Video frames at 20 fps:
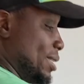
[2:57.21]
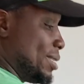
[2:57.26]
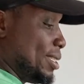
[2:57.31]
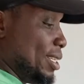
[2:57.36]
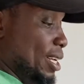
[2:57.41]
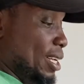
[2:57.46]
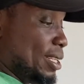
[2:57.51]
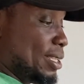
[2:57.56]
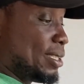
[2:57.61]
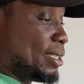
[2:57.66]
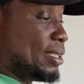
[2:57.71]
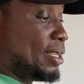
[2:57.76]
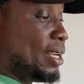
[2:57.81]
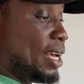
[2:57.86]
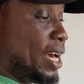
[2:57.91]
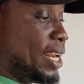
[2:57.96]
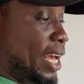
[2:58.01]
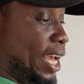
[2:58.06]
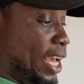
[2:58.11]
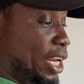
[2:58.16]
see this
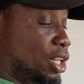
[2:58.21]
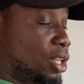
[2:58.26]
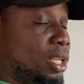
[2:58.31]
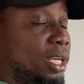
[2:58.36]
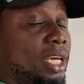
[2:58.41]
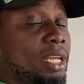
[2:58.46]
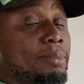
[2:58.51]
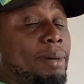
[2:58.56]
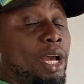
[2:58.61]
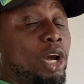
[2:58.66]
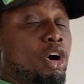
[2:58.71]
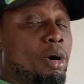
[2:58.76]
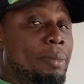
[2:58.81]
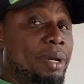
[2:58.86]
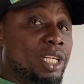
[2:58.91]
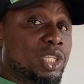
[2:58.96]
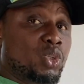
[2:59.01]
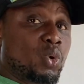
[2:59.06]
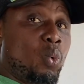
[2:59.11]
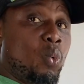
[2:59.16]
and I get in my
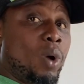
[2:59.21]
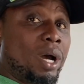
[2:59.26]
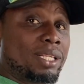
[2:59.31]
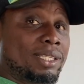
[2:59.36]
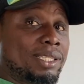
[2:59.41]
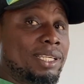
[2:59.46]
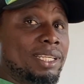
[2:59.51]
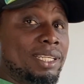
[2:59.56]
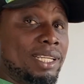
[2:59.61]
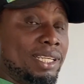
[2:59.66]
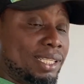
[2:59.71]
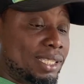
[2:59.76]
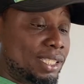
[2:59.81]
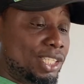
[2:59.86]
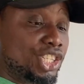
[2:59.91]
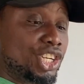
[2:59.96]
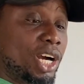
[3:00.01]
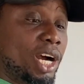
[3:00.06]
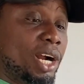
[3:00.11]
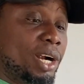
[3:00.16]
comments, what's in this
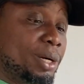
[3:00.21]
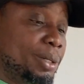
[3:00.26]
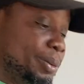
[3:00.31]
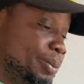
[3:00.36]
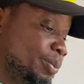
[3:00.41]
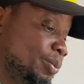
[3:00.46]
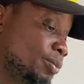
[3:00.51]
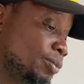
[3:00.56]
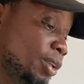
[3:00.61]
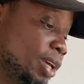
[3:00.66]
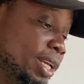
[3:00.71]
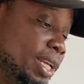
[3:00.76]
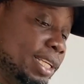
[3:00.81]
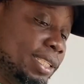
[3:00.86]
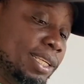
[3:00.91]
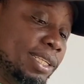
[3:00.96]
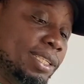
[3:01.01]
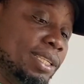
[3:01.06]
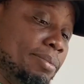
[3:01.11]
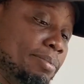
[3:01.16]
jar? This is the